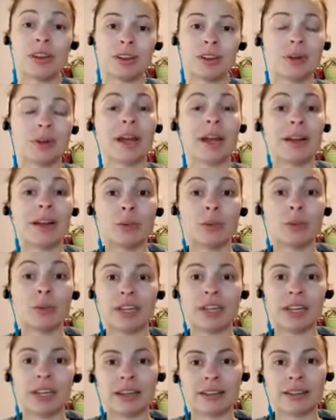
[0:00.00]
Not
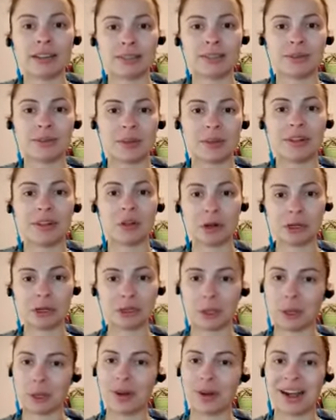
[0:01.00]
everybody has that
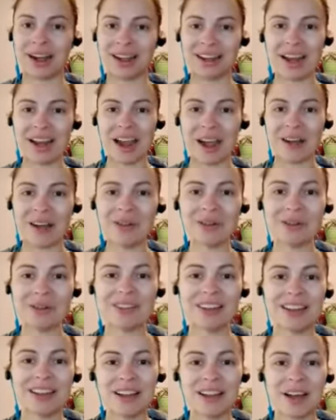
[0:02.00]
luxury right now,
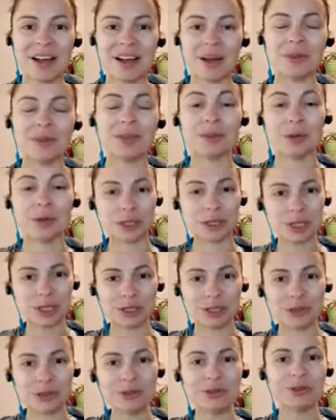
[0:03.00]
um, especially
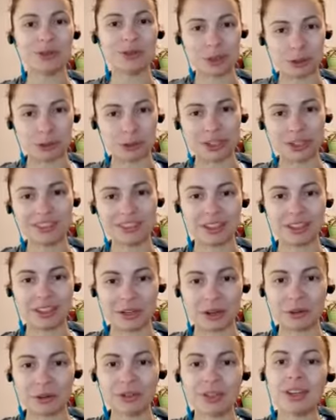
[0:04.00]
you, children, you know.